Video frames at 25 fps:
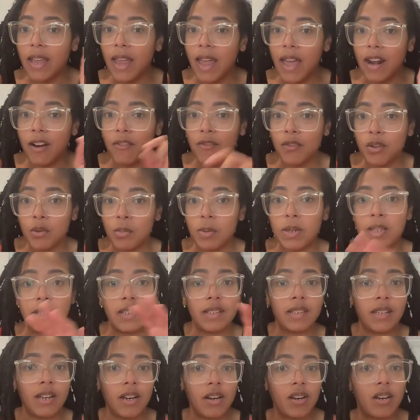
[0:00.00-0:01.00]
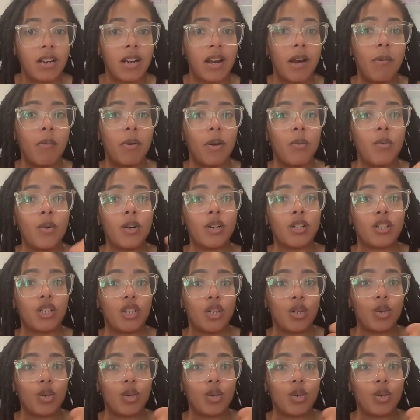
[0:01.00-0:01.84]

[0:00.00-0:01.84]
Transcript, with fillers: They had a few pieces here and there, but we're